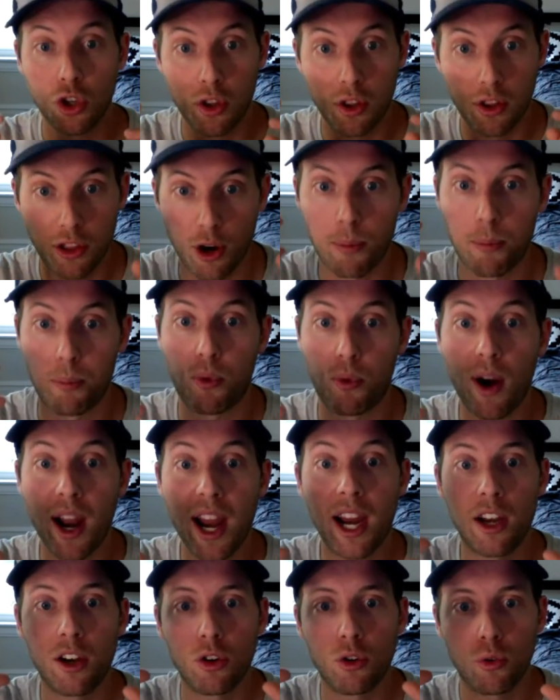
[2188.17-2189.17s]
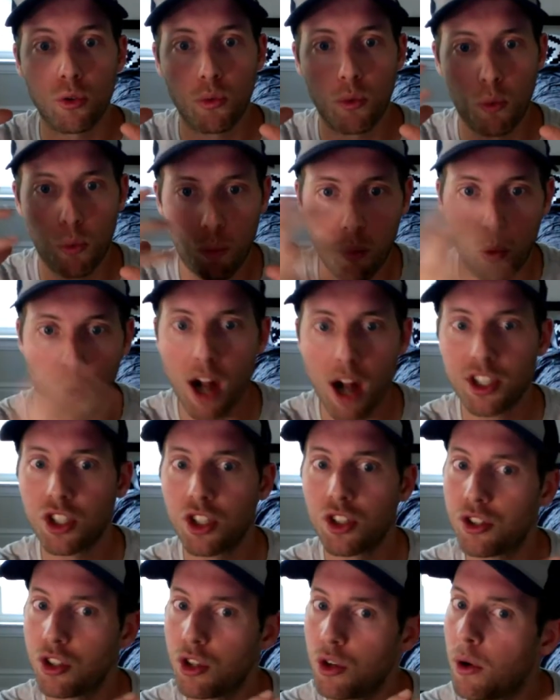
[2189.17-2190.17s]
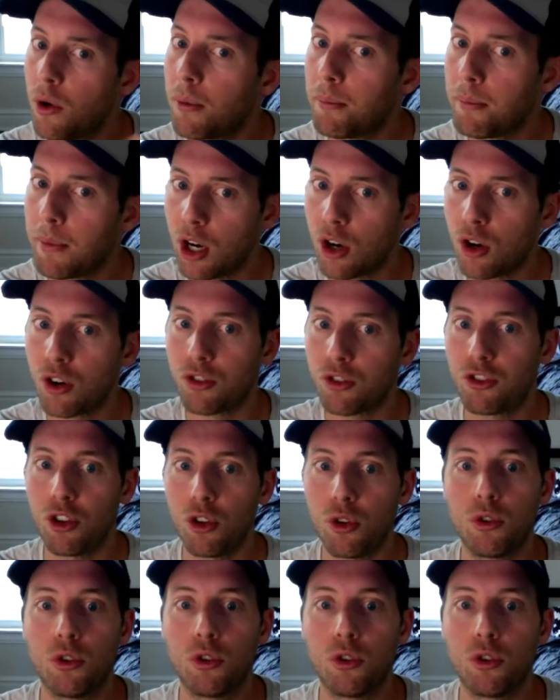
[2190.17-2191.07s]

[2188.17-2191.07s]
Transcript: their brain watches you, it mirrors you,